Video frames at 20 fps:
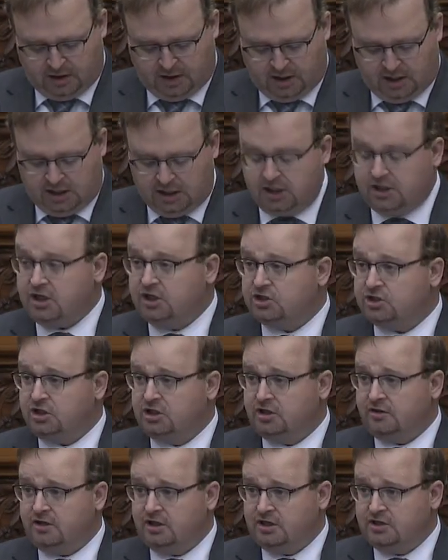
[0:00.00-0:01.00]
In addition
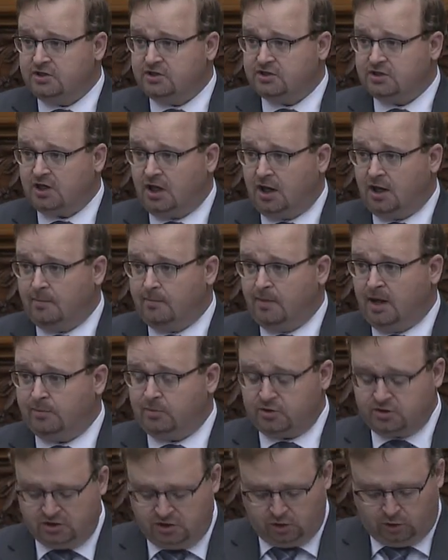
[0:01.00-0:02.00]
to these
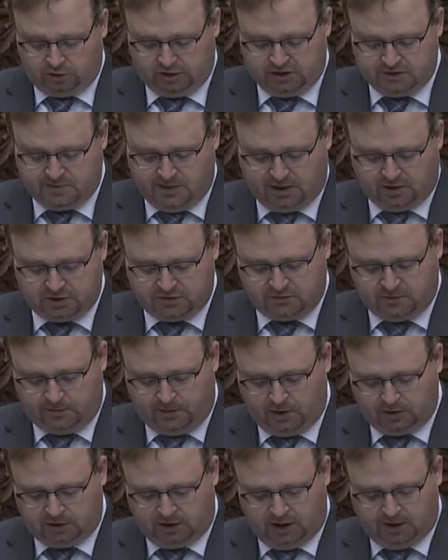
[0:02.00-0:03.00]
members of the Orleans Bengals
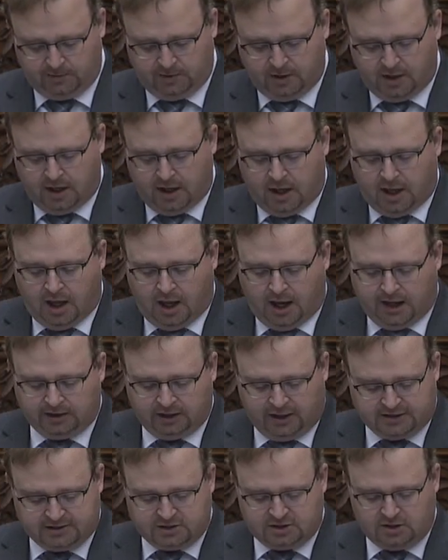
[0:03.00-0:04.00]
Football Club, I'd
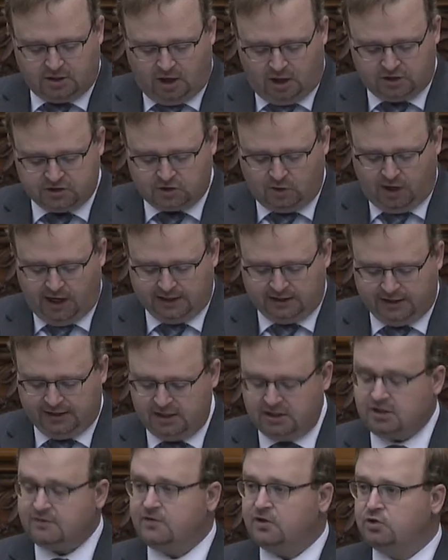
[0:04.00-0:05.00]
like to also highlight
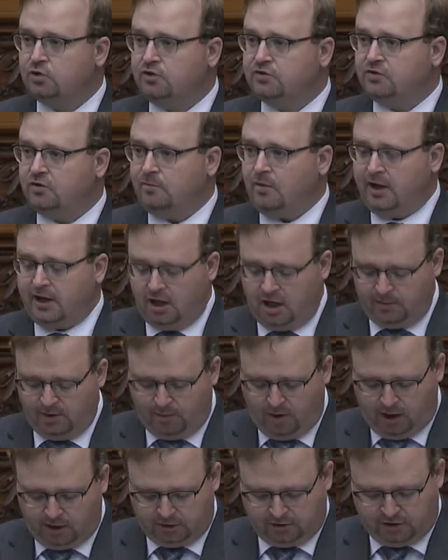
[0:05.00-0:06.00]
individuals from my alma
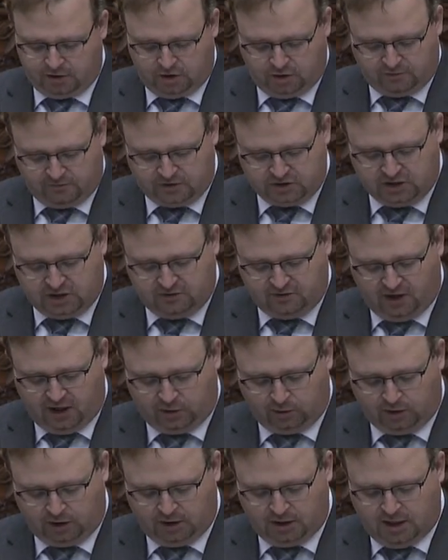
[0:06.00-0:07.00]
mater, the University of
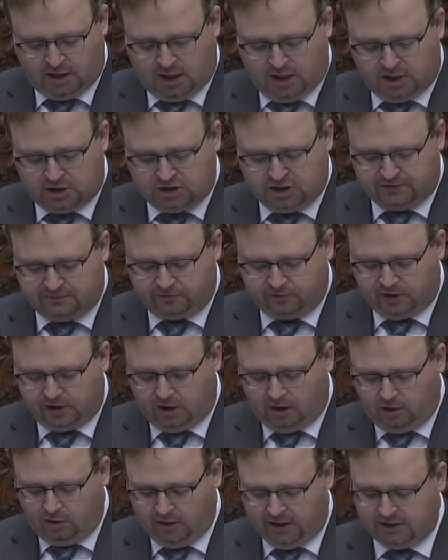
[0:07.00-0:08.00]
Ottawa, Jeff
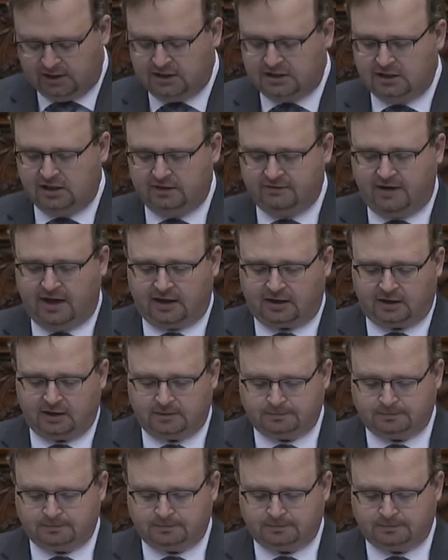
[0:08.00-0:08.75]
Frignot and Guy Lévesque.